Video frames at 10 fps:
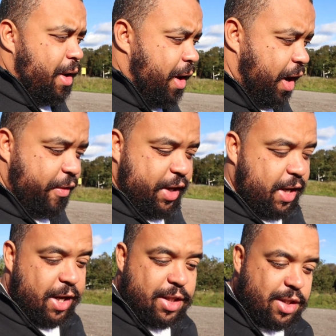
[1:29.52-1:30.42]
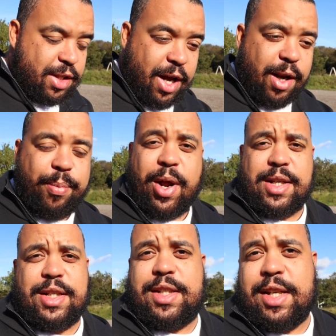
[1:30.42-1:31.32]
And I think this, at the
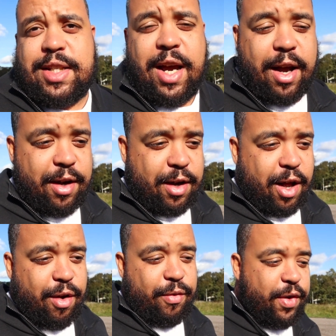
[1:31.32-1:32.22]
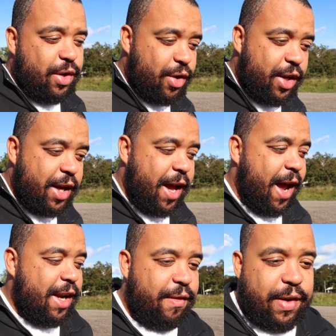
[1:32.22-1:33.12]
price it sits at, I don't think you're going to get
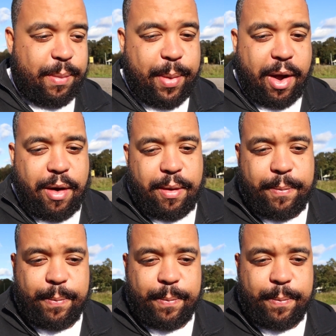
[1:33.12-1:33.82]
anything better